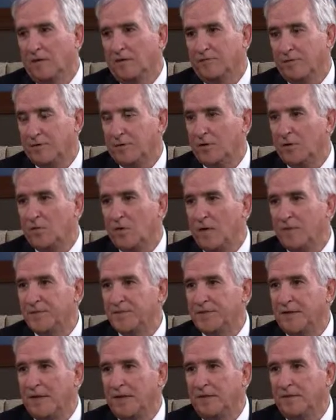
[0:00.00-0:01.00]
official
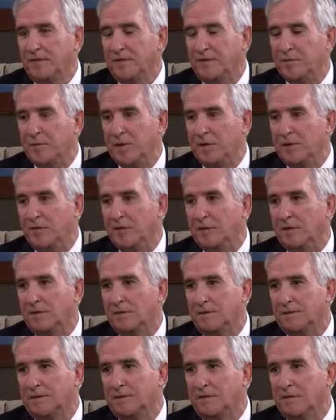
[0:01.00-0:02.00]
website in the Department of
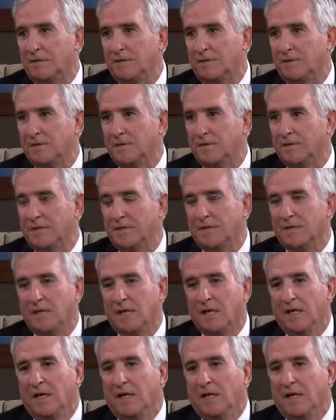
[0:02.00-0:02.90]
Cultural Resources.